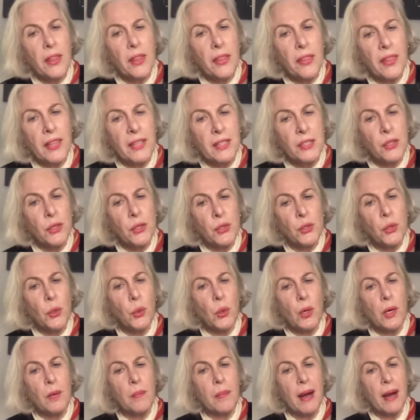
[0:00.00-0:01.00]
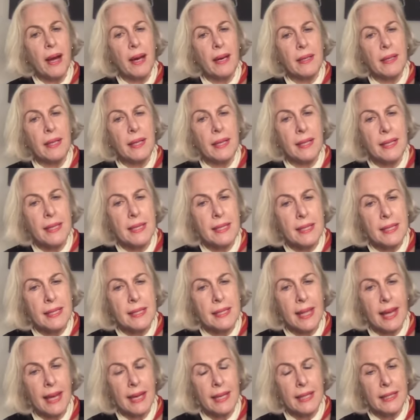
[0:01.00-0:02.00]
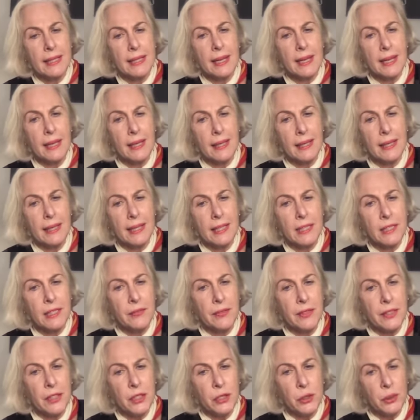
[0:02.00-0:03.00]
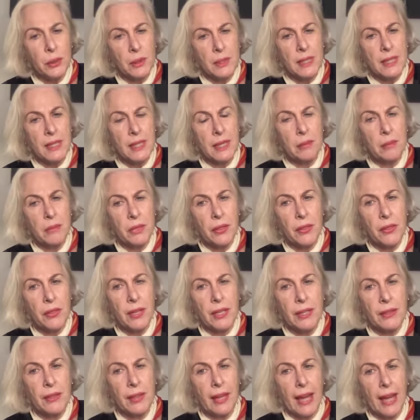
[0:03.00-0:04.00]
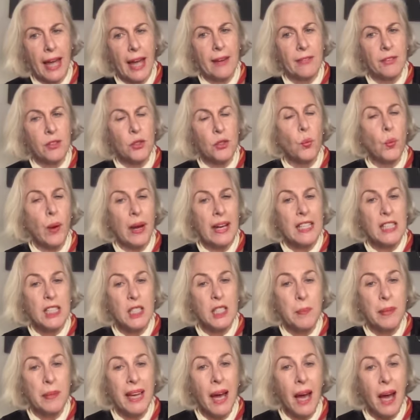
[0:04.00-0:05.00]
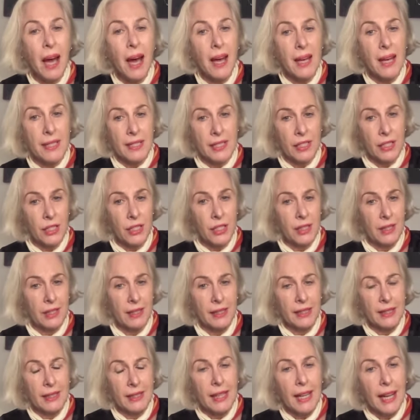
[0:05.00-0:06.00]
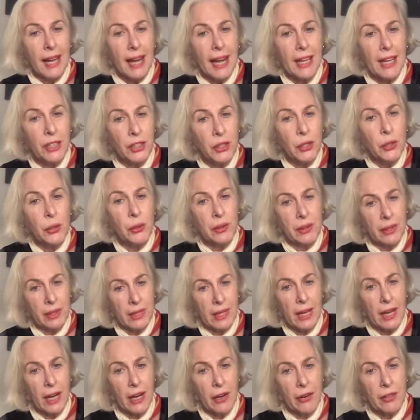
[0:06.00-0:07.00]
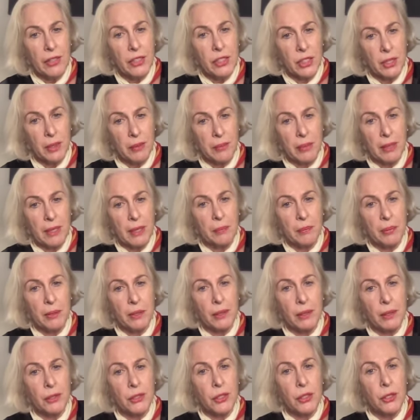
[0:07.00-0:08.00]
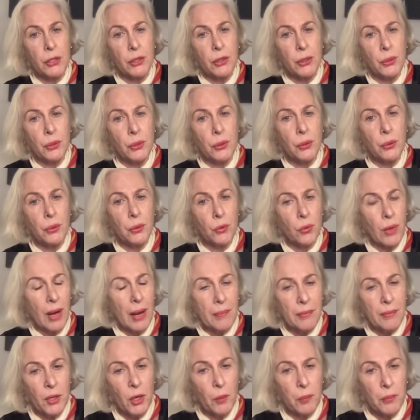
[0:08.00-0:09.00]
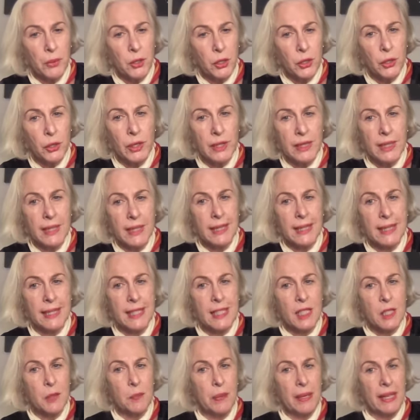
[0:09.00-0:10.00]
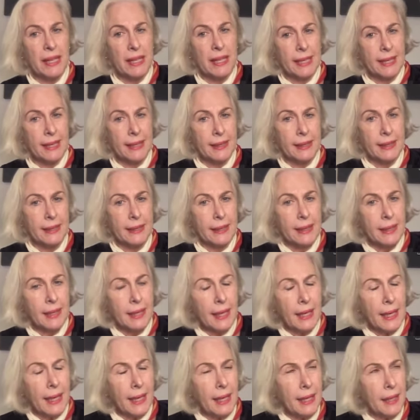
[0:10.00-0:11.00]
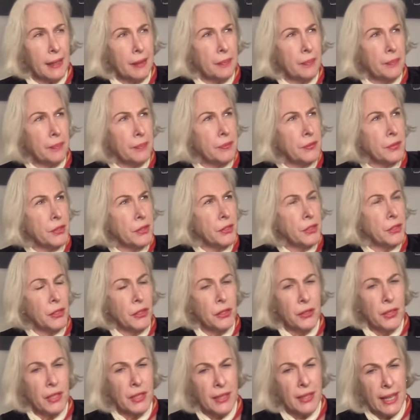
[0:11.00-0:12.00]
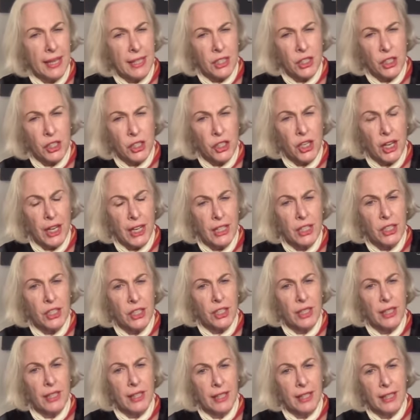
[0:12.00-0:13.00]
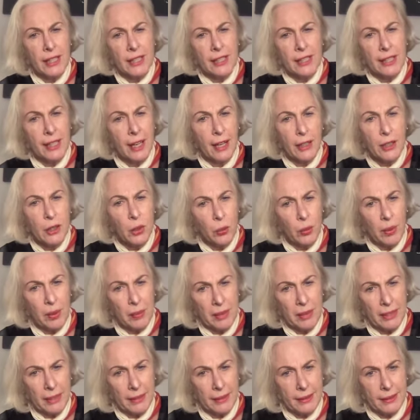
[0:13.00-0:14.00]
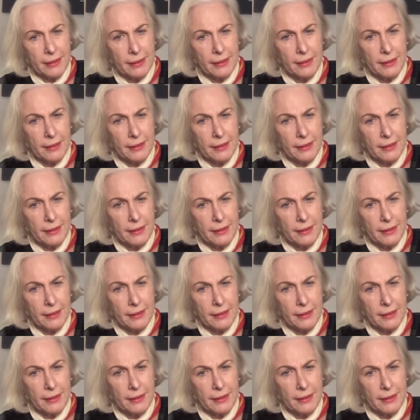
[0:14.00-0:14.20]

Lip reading: of the things you talk about is that individuals seem to think they have to wait to be asked, and you are encouraging people to grab the opportunity to speak. Do you think that's changing in younger women?